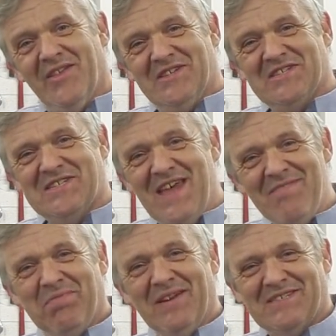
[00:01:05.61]
the
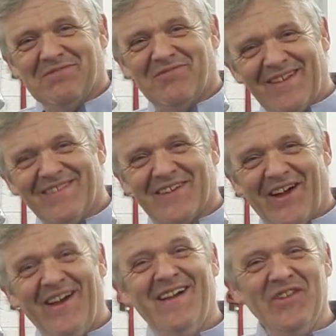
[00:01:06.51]
simplest
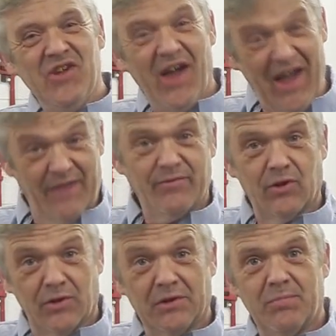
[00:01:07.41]
welder you're ever
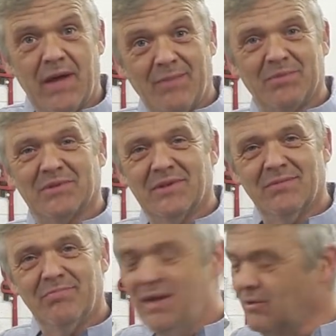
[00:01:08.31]
going to be able to
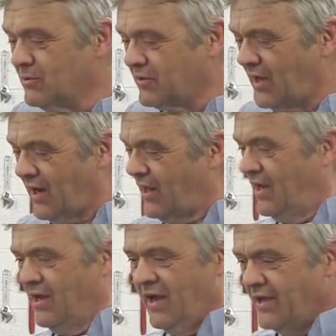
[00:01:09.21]
build. And
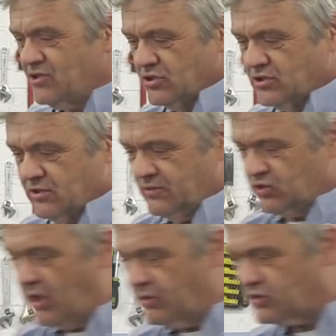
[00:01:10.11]
it's just
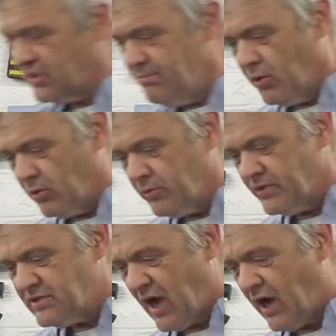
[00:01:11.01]
so simple,
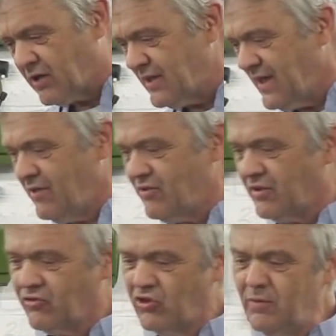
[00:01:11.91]
there's hardly
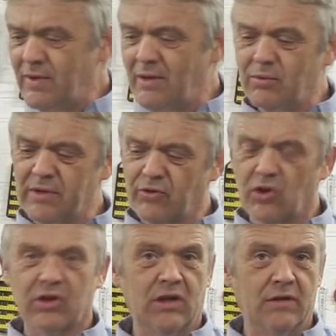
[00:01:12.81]
anything to it. What I've
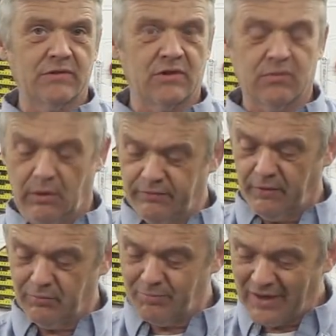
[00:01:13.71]
got here is a 12
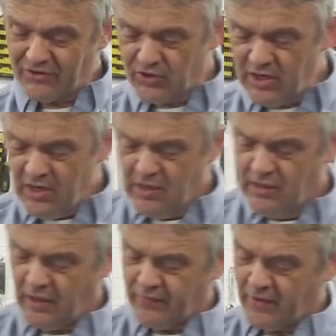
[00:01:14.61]
volt battery
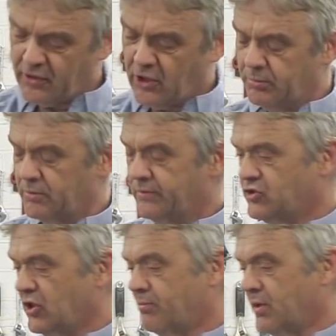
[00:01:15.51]
and then a couple of
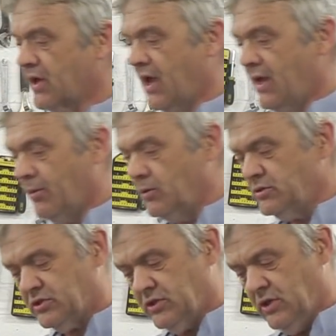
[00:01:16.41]
jumper
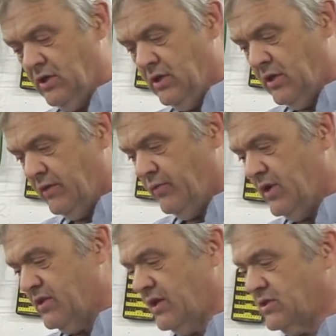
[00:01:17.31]
cables we
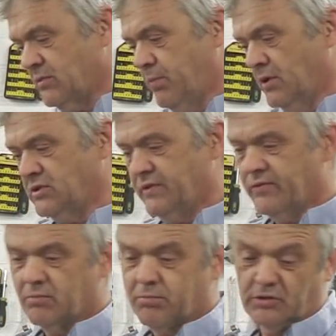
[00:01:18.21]
attach the positive
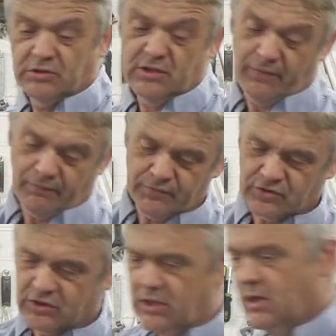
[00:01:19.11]
to the positive,
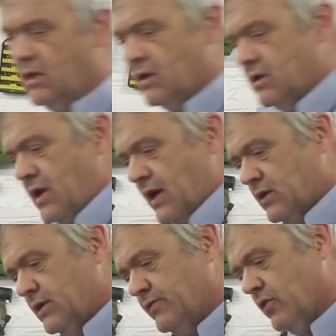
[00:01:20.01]
obviously,
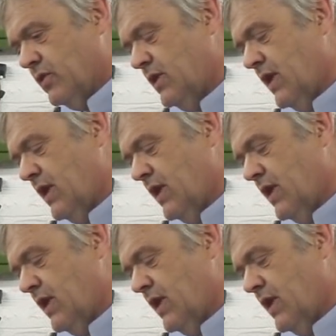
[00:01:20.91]
negative to the